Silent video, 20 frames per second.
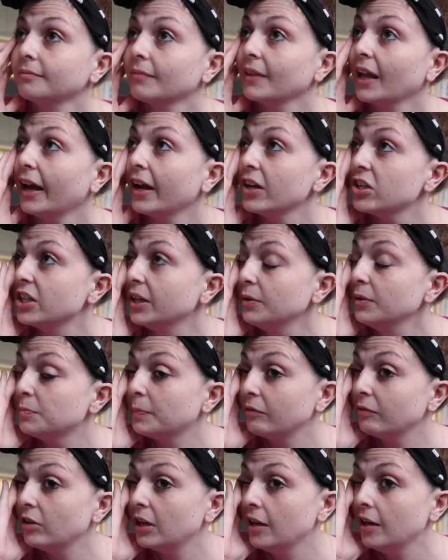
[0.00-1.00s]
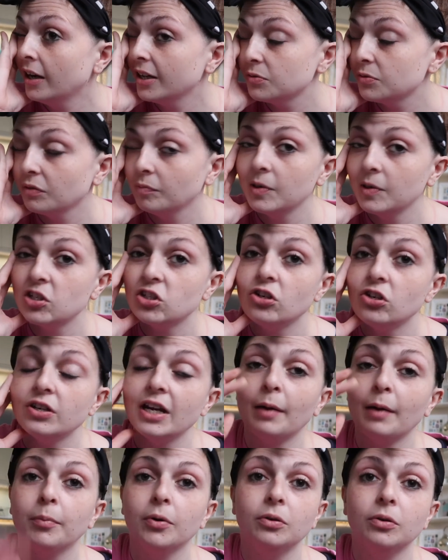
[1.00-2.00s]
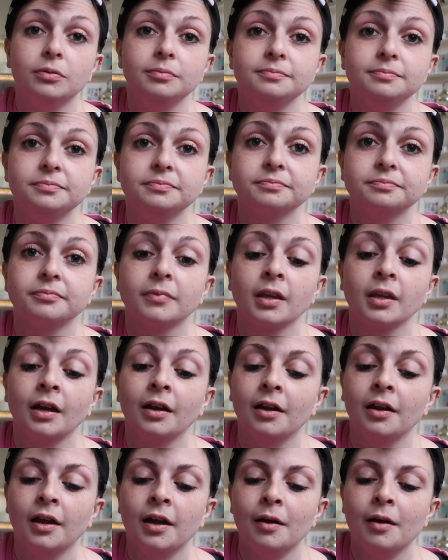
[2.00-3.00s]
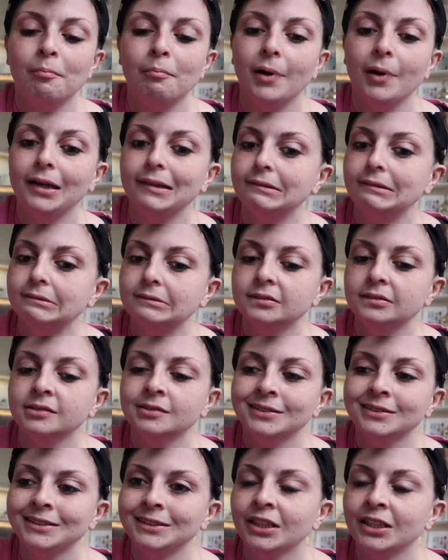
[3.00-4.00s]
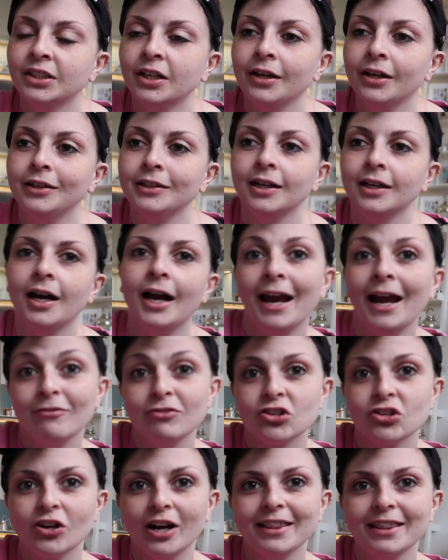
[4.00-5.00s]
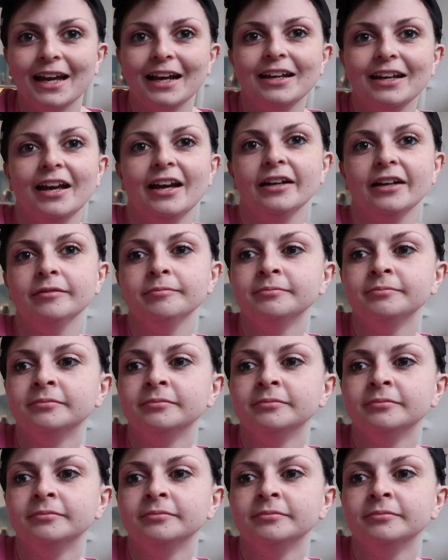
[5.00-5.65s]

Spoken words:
Actually, it would be really nice with my stewed apple, but you know, I haven't tried that yet.